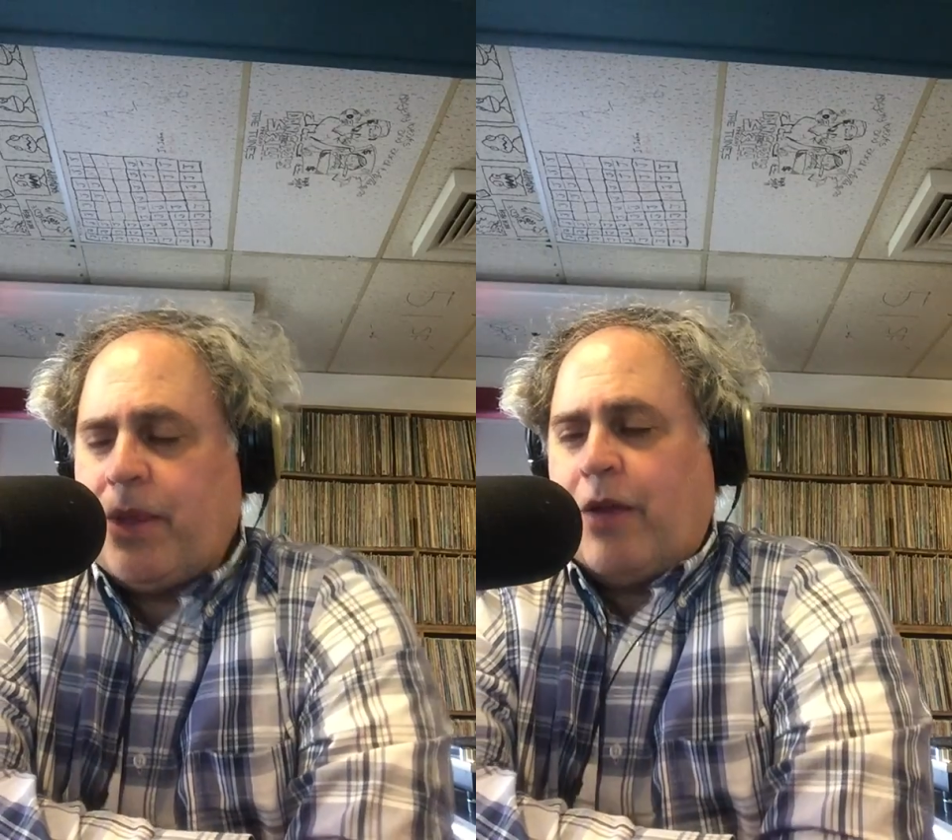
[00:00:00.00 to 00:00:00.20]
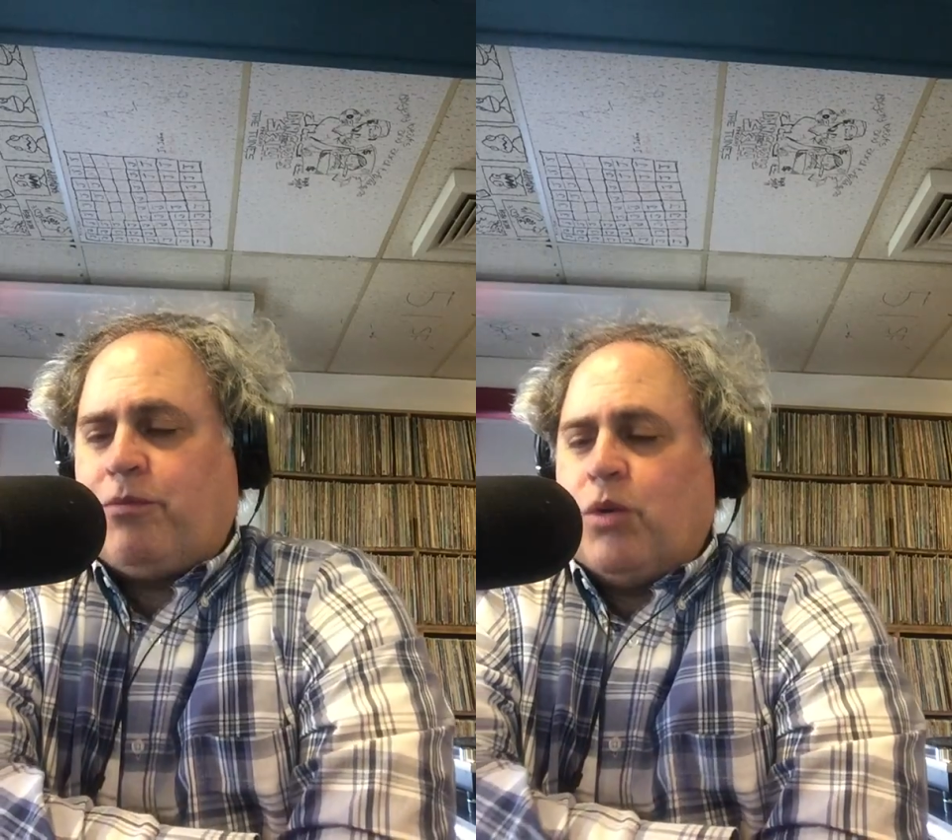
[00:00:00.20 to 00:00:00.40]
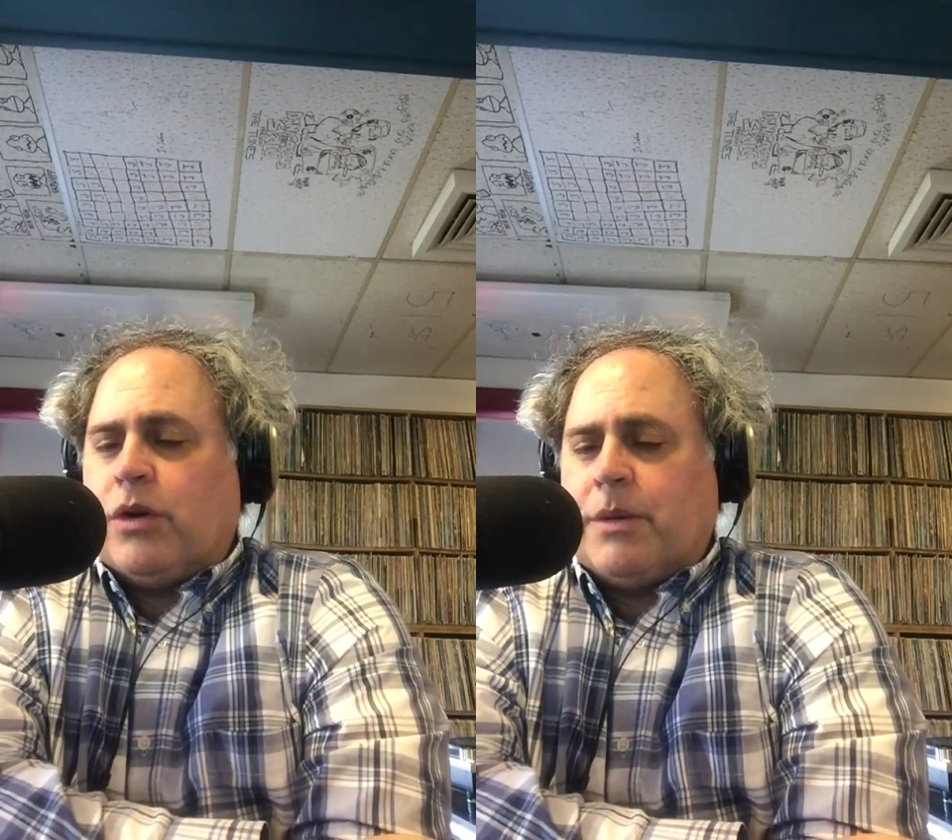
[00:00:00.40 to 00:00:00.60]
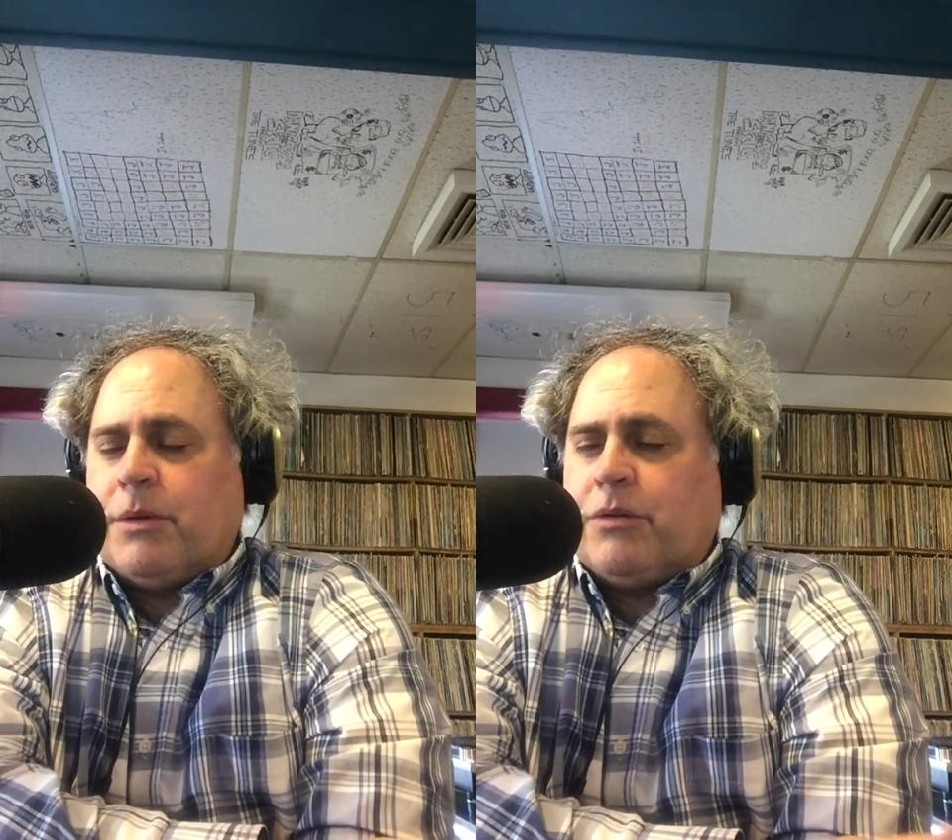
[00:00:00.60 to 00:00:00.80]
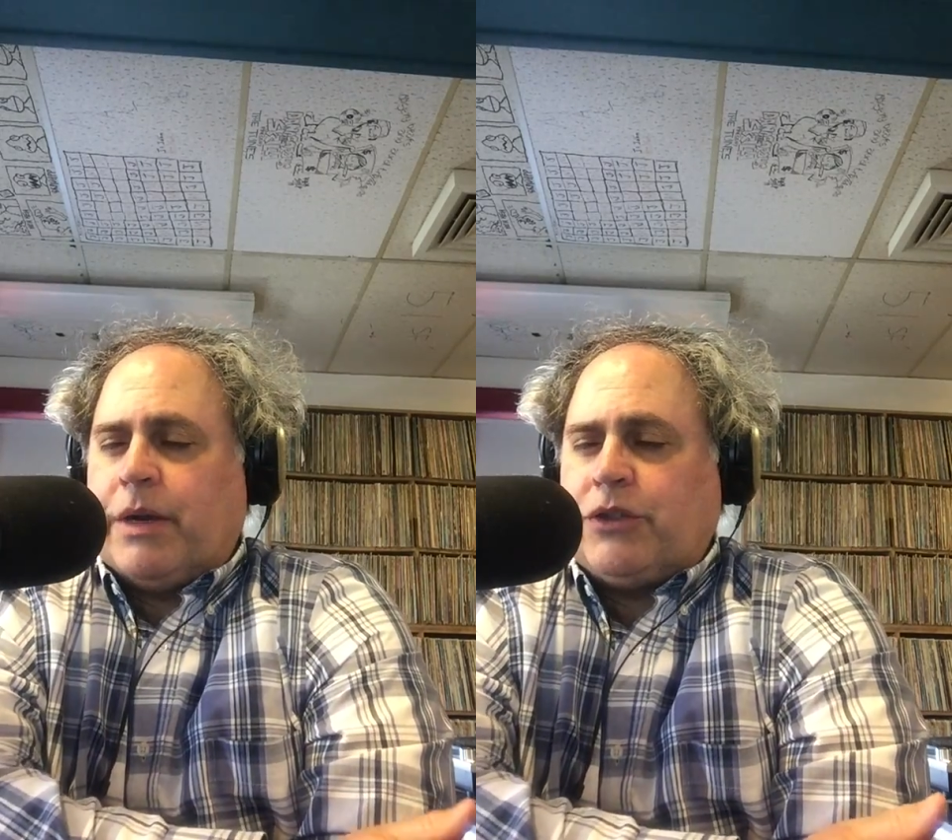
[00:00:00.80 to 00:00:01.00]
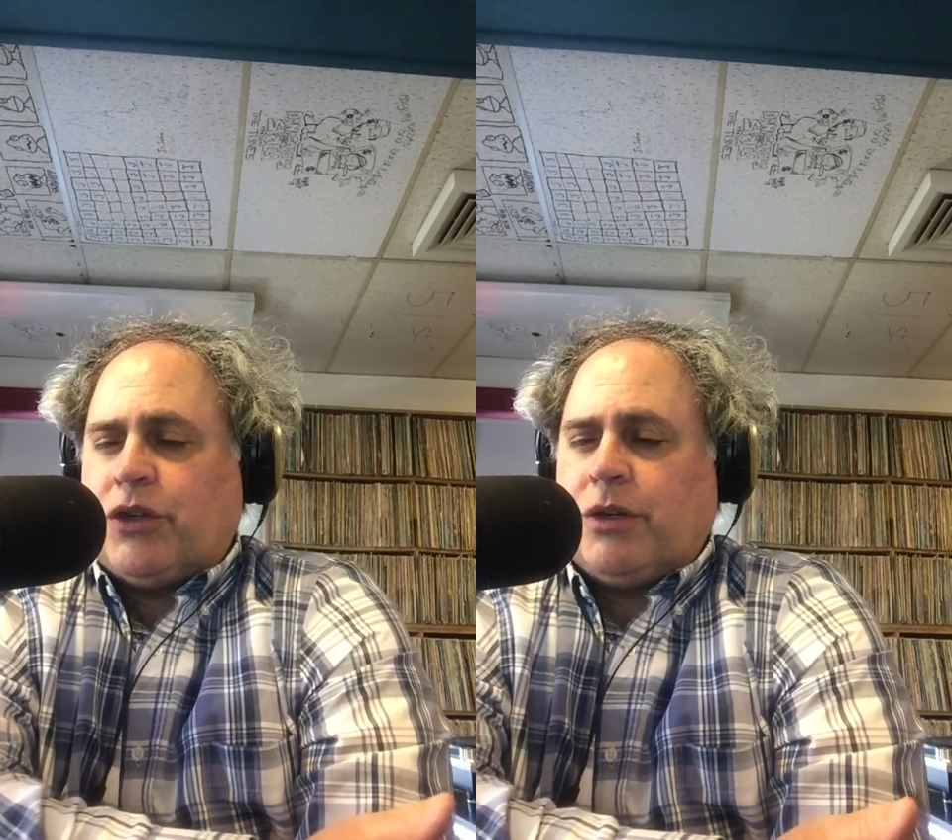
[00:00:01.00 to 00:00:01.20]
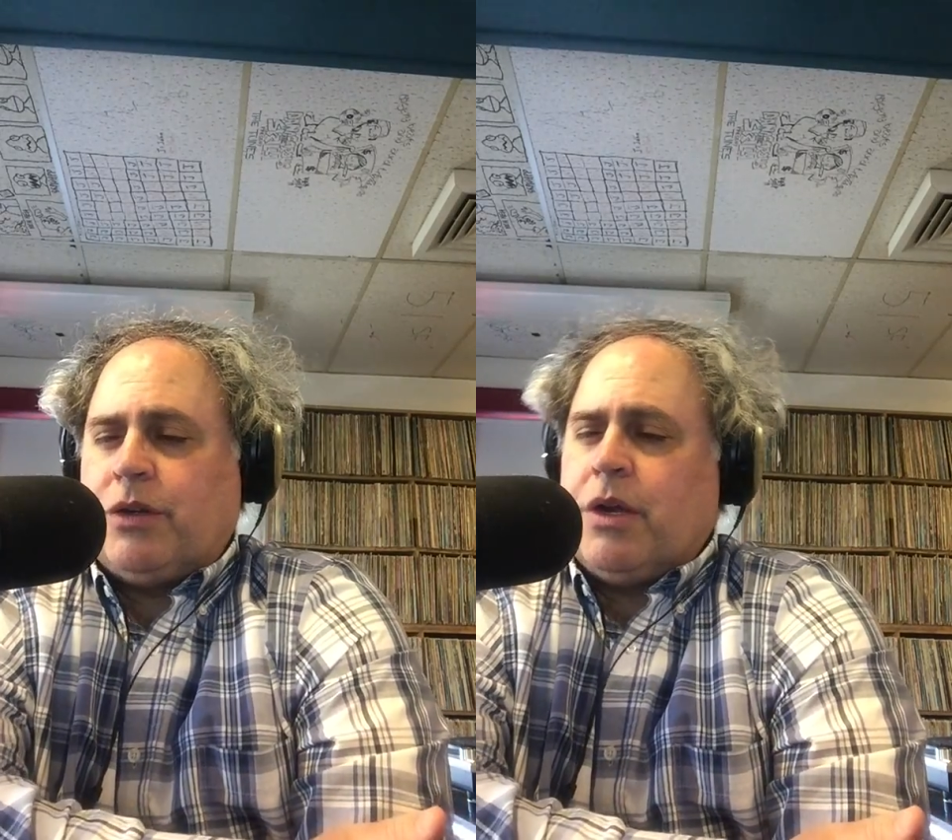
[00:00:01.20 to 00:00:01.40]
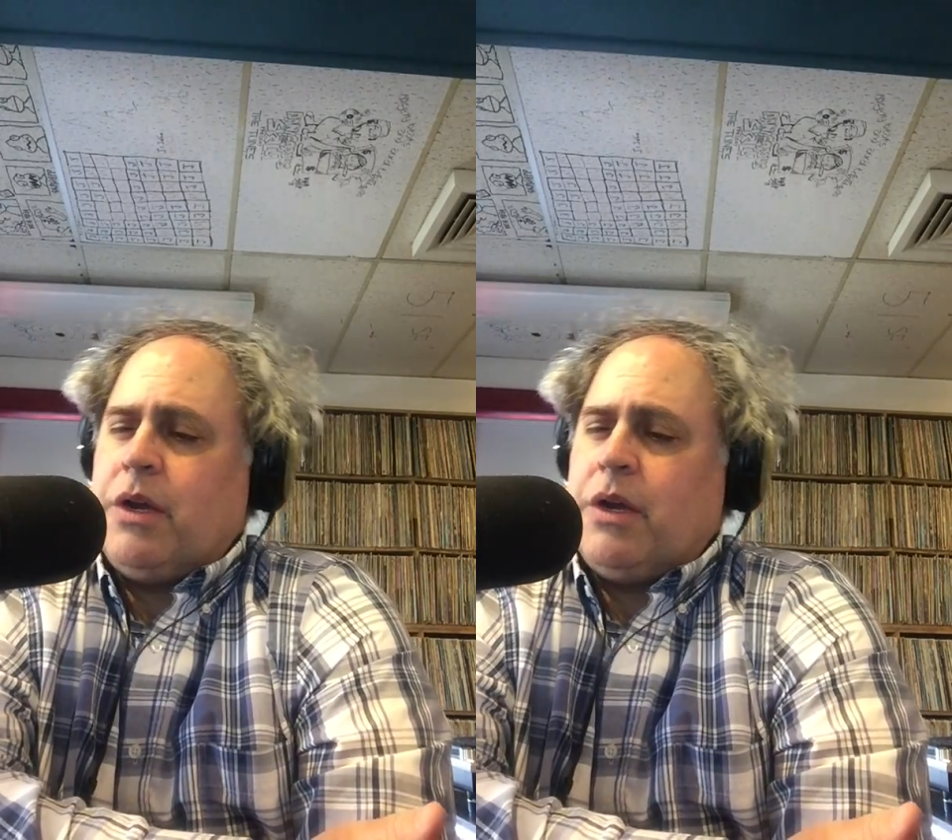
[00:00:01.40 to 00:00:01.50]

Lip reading: have more immigration,